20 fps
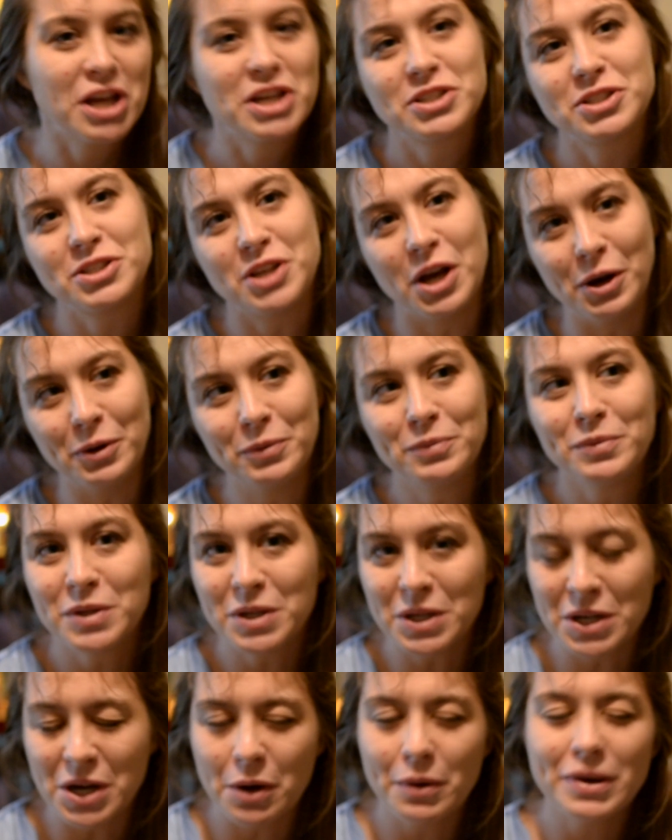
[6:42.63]
So,
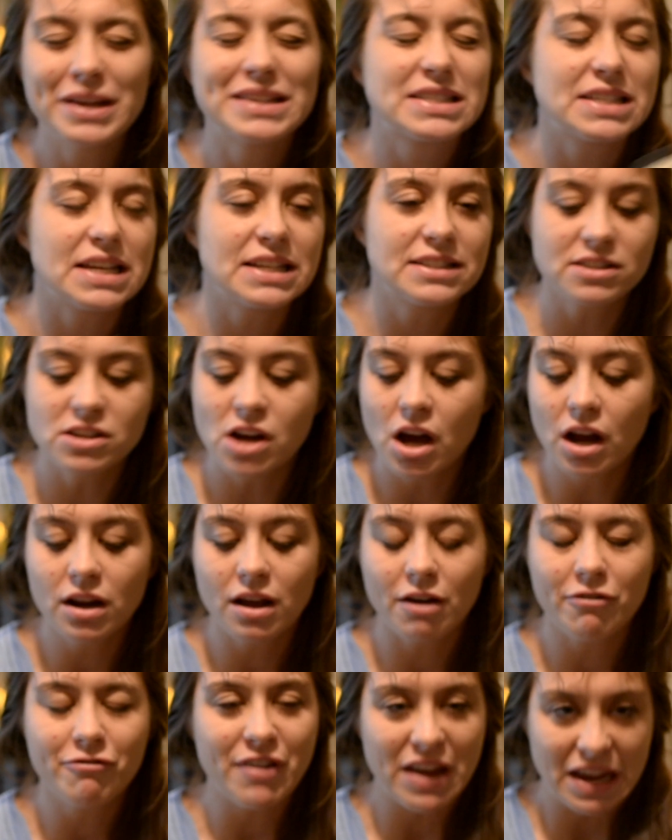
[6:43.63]
you know, it's
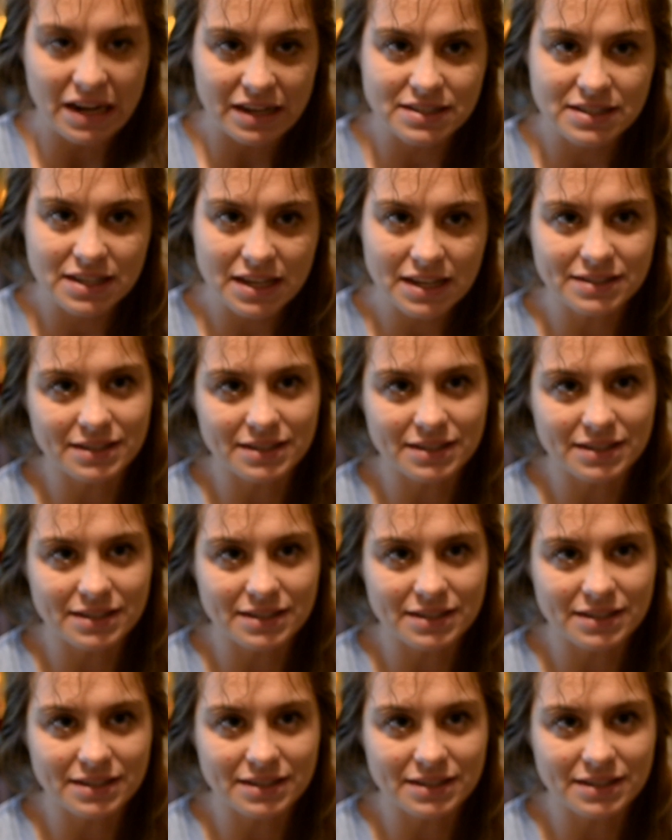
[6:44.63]
not a fantasy,